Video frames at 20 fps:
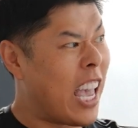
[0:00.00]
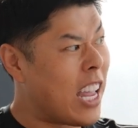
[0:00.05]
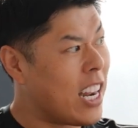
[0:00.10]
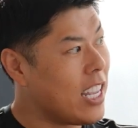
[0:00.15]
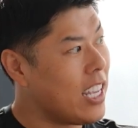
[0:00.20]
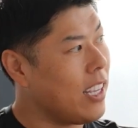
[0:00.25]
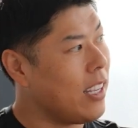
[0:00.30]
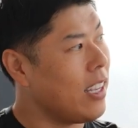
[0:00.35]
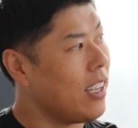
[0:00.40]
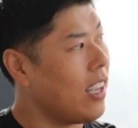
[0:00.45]

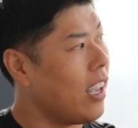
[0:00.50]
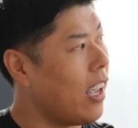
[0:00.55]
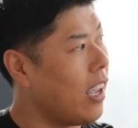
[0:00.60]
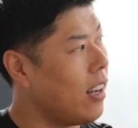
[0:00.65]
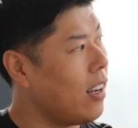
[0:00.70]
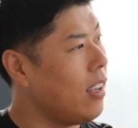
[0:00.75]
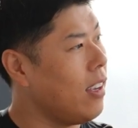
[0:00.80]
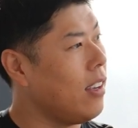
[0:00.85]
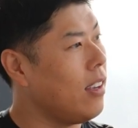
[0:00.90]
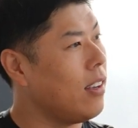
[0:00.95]

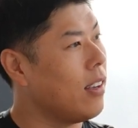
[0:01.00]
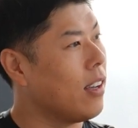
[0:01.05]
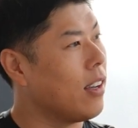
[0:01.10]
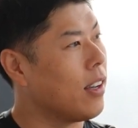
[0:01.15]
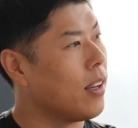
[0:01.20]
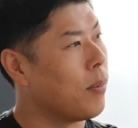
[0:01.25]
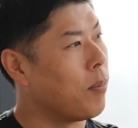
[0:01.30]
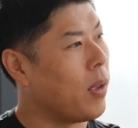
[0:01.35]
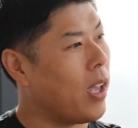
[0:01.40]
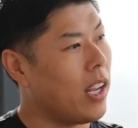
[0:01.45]

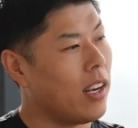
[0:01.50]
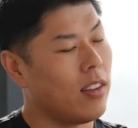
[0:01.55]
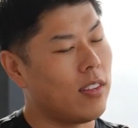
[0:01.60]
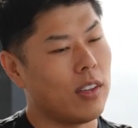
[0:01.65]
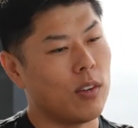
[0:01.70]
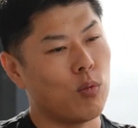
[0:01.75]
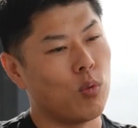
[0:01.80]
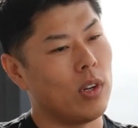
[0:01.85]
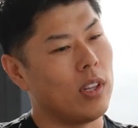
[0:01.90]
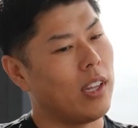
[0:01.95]

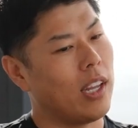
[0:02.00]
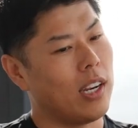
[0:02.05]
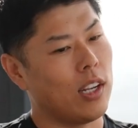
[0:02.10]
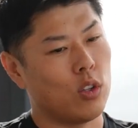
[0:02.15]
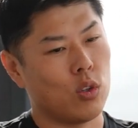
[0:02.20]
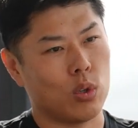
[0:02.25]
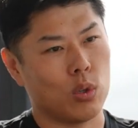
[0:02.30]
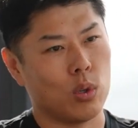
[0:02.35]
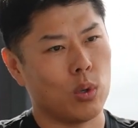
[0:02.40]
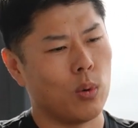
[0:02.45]
Anything
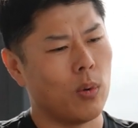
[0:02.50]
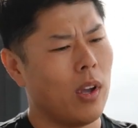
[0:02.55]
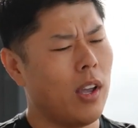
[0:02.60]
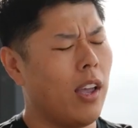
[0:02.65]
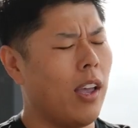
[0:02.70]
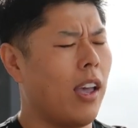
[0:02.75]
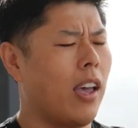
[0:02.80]
related to,